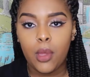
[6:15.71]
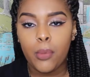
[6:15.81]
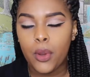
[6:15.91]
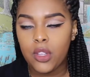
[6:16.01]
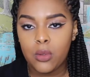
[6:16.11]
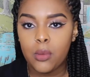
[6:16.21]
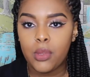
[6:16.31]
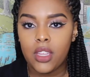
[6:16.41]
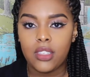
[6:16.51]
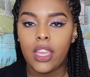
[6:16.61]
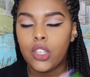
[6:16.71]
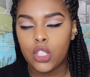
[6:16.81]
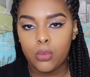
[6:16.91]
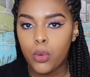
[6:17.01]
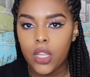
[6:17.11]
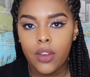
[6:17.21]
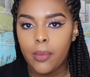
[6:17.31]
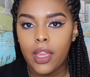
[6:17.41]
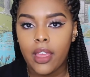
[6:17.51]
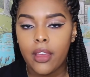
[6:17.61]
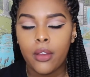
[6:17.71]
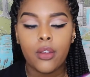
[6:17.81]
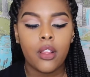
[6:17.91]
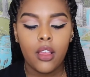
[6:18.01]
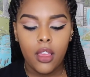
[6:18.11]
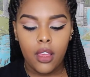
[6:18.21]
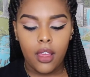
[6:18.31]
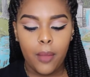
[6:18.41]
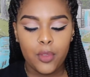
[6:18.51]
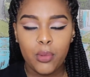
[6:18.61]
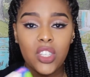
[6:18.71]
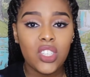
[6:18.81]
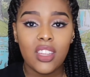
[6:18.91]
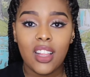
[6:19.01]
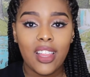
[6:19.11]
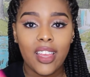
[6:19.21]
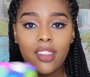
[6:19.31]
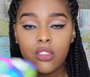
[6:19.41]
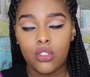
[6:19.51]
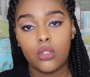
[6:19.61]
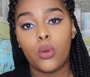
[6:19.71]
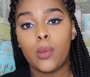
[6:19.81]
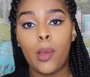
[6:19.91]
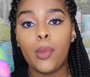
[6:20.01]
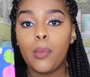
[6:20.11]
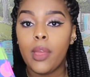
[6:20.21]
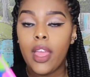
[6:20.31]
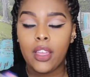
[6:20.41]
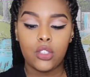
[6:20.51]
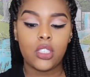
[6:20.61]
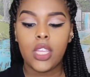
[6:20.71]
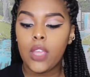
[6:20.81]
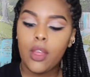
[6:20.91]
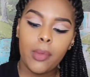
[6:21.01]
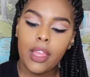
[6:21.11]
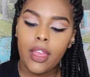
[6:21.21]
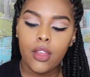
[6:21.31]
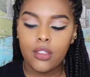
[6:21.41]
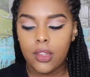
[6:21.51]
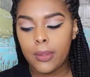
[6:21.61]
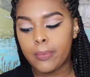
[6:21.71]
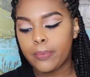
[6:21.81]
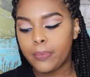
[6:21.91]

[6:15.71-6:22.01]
my purse with a pen and I can just pull it right back out, especially in class. Just throw it in my book bag and just take it right back out. So